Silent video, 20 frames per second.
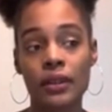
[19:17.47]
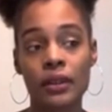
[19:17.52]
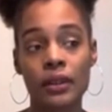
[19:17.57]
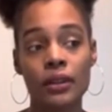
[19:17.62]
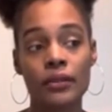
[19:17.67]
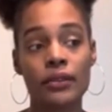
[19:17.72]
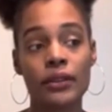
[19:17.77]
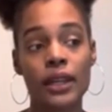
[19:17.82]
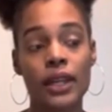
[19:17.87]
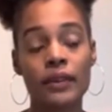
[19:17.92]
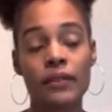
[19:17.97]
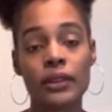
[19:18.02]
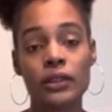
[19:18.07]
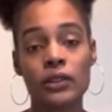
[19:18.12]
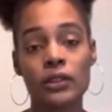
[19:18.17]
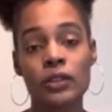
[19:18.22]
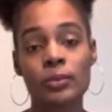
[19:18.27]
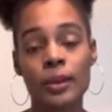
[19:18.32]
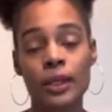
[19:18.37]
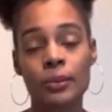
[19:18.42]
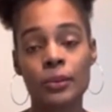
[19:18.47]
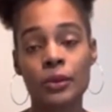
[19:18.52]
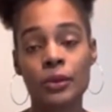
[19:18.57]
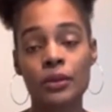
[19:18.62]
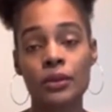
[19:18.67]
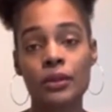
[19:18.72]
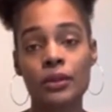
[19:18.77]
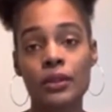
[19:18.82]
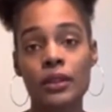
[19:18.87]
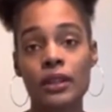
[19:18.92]
Forgiving those
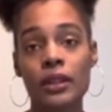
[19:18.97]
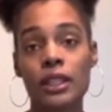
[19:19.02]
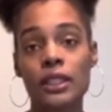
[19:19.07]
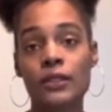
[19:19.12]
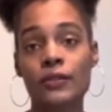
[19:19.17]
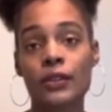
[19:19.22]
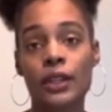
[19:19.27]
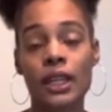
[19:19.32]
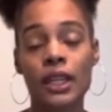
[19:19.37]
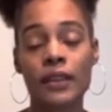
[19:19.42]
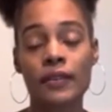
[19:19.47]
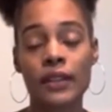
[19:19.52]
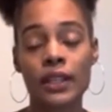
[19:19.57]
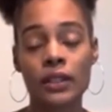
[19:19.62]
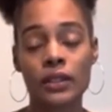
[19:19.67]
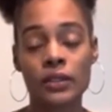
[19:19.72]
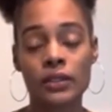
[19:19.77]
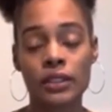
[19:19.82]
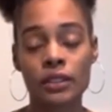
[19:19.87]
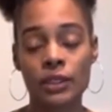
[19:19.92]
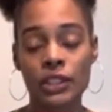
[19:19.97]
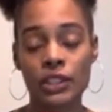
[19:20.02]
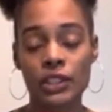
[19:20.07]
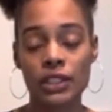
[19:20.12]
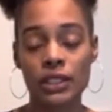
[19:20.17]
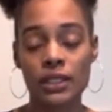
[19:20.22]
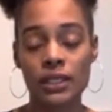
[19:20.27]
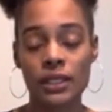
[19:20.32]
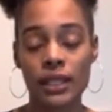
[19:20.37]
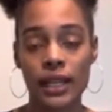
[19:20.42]
people is forgiving those
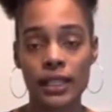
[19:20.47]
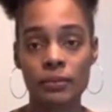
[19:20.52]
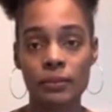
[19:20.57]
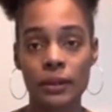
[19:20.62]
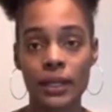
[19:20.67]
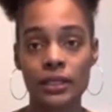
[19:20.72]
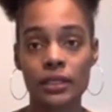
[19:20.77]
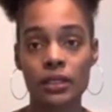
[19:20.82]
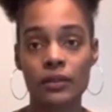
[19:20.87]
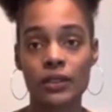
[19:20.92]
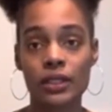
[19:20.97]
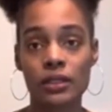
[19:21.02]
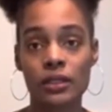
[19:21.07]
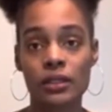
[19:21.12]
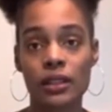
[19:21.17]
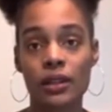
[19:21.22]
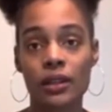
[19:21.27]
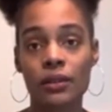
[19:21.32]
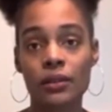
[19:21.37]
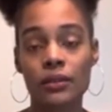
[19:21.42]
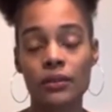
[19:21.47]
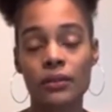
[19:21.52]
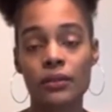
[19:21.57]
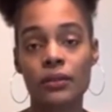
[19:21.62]
dimensions and aspects of yourself.